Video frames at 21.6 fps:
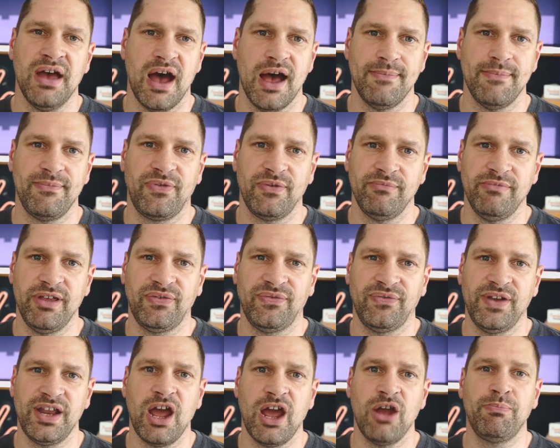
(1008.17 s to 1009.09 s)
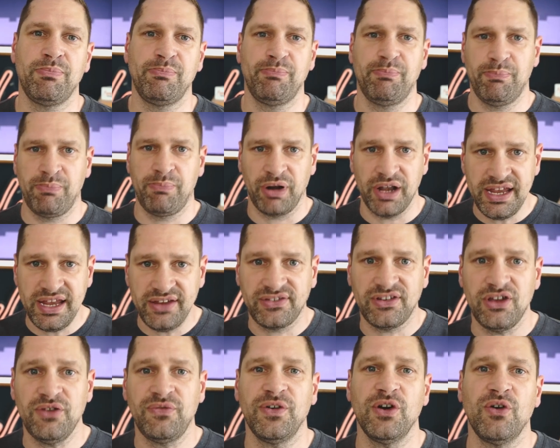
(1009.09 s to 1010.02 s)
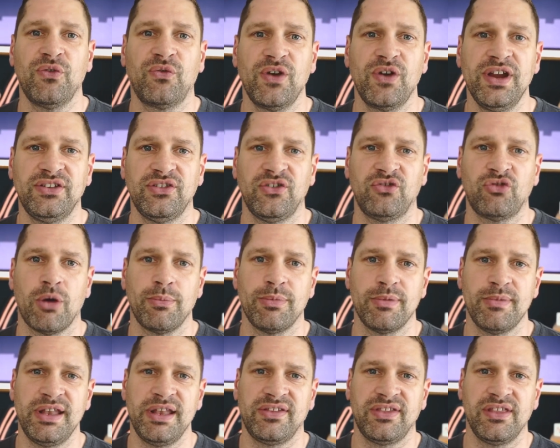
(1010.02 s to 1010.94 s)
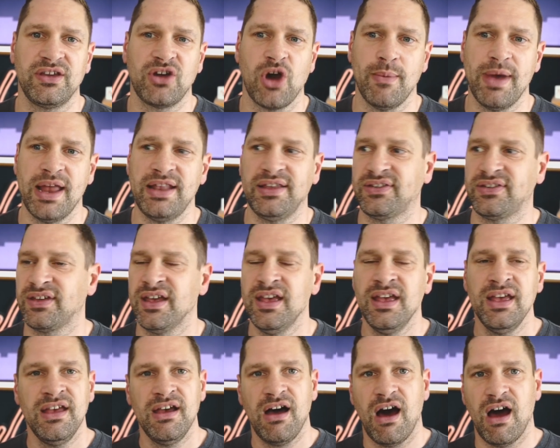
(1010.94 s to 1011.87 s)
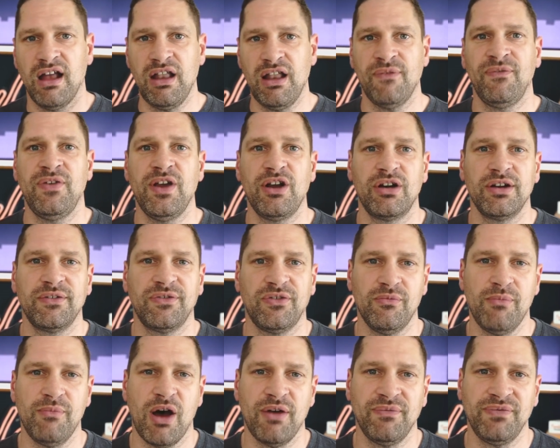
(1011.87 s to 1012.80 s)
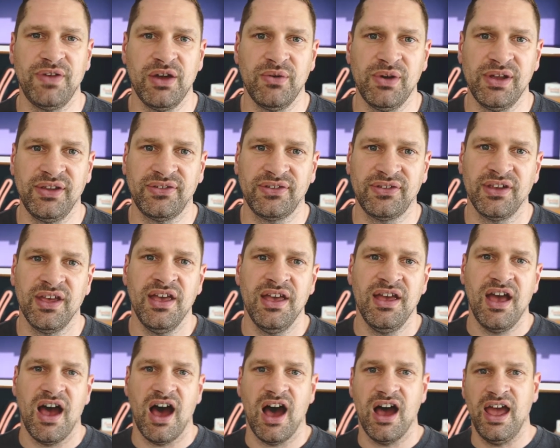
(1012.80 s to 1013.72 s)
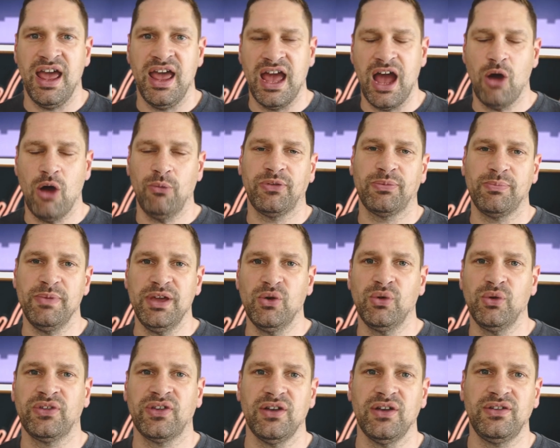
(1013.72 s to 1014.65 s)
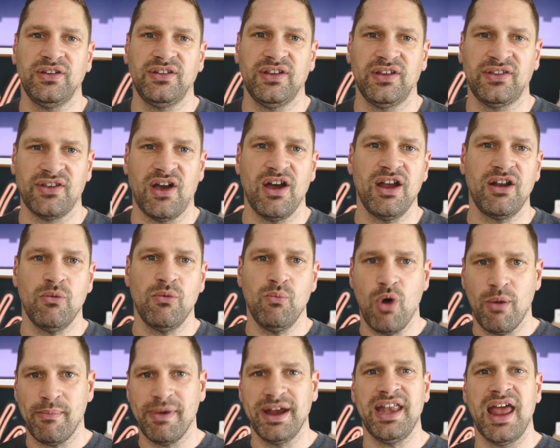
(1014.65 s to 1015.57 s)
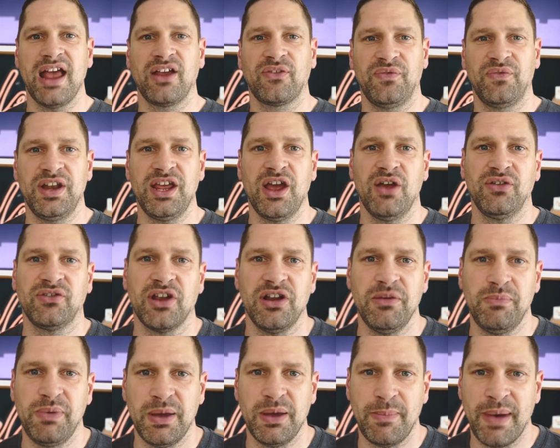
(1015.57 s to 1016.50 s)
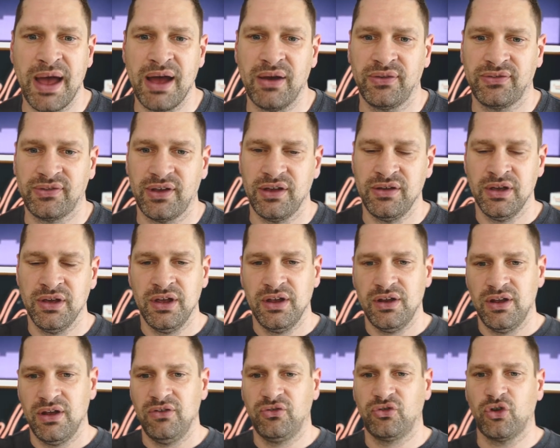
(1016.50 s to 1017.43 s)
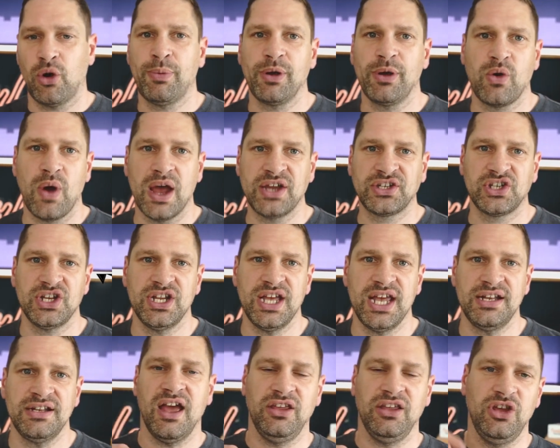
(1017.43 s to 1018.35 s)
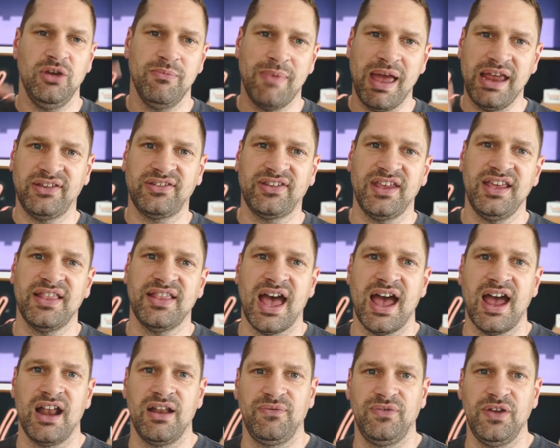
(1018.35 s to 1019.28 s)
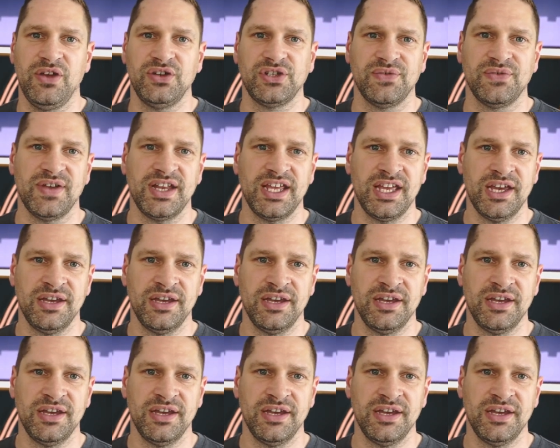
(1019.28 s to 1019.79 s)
from this video, please do feel free to drop them into the comments. I love hearing from our viewers. It helps me also to decide on what my next video is going to be about. So drop a question in. You may see that in a future video.